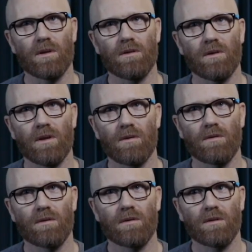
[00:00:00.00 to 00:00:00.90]

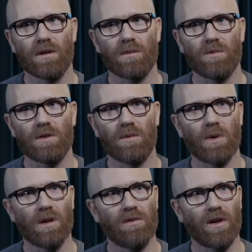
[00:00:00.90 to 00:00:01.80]
engineers comes in
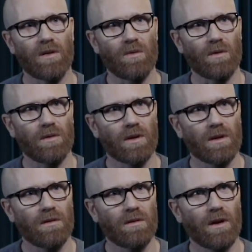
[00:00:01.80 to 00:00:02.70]
many flavors.
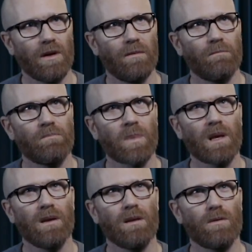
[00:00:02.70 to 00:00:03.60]
It's
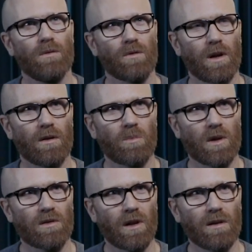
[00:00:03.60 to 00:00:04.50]
usually a
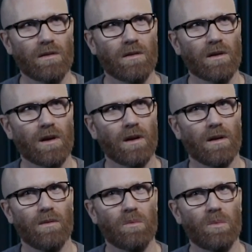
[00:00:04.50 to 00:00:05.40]
specialist,
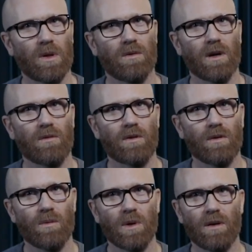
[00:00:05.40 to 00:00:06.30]
but you have to
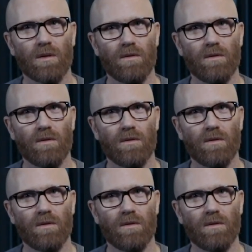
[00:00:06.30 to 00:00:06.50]
know a bit of